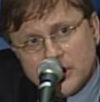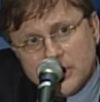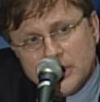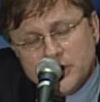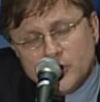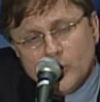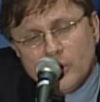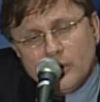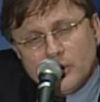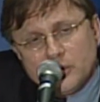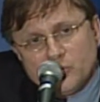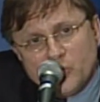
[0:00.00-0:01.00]
into a
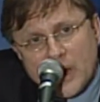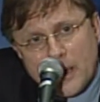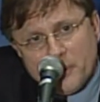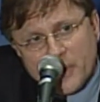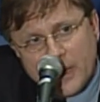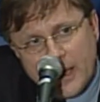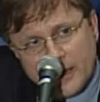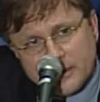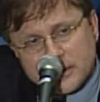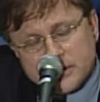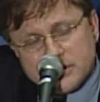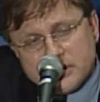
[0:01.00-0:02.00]

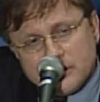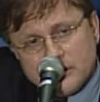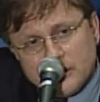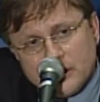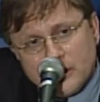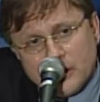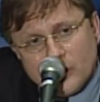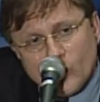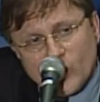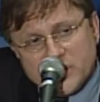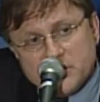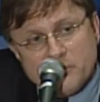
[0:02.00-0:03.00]
propagandist
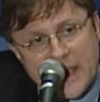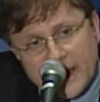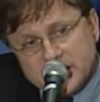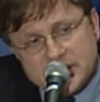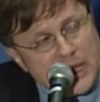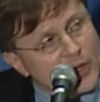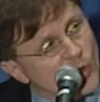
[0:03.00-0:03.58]
was Max Otto